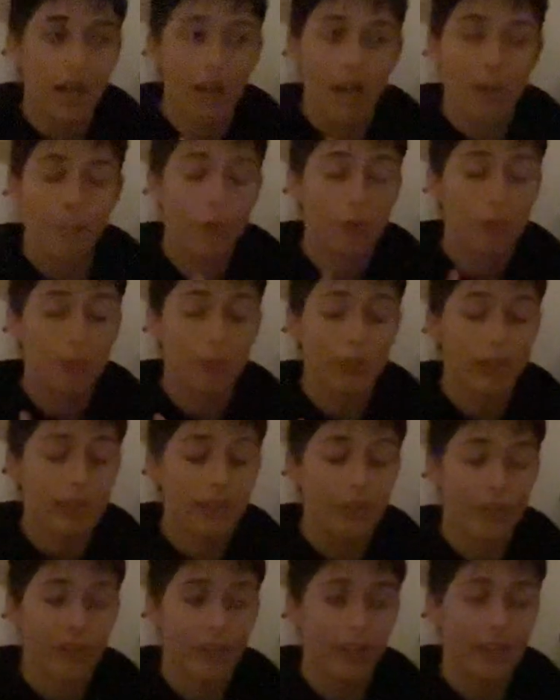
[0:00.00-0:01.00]
I'm
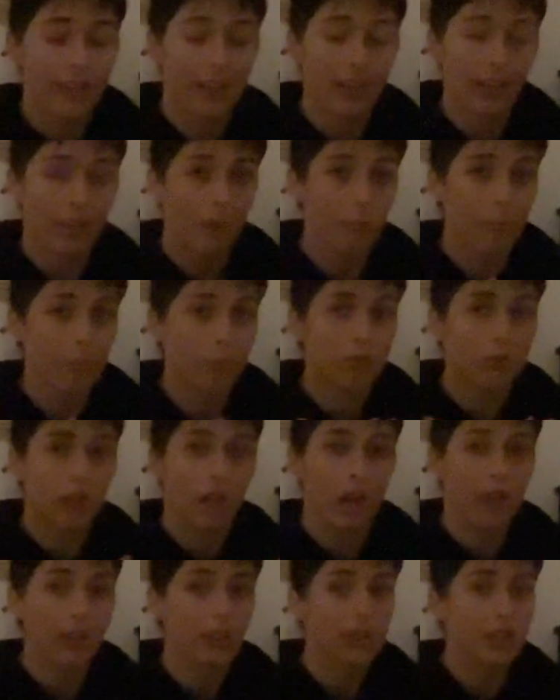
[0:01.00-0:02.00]
obliterated, like
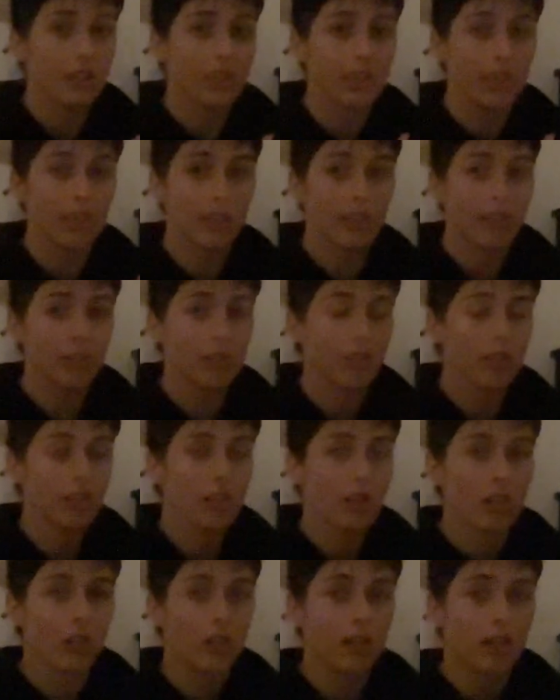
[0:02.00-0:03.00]
I need
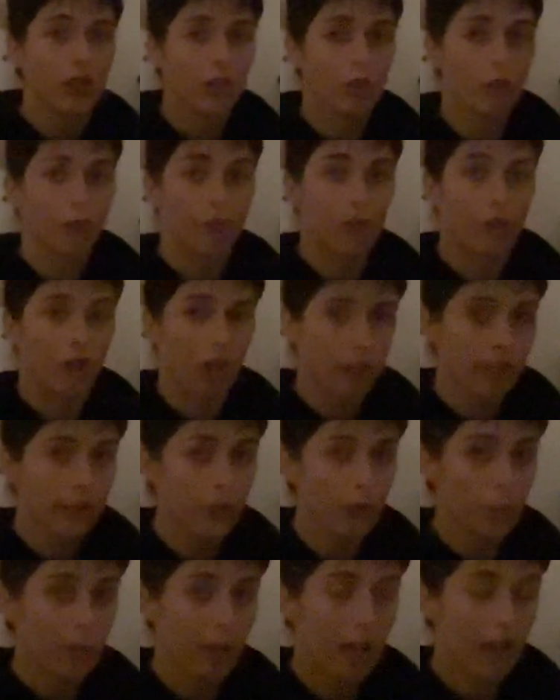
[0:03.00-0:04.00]
to fall into
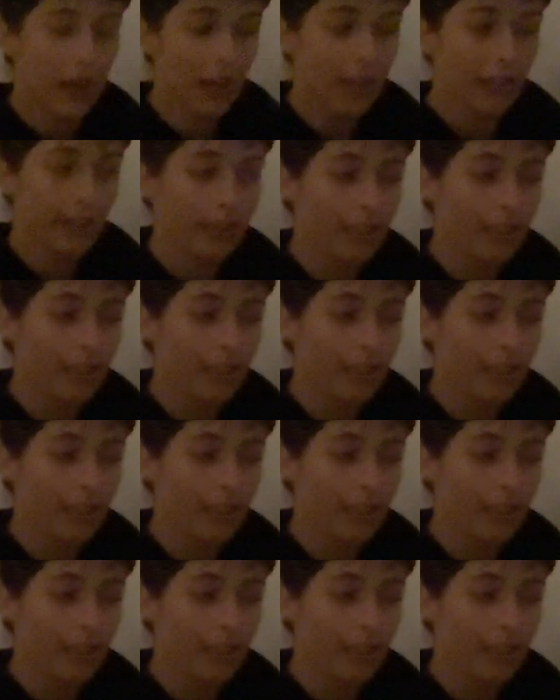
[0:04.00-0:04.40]
bed.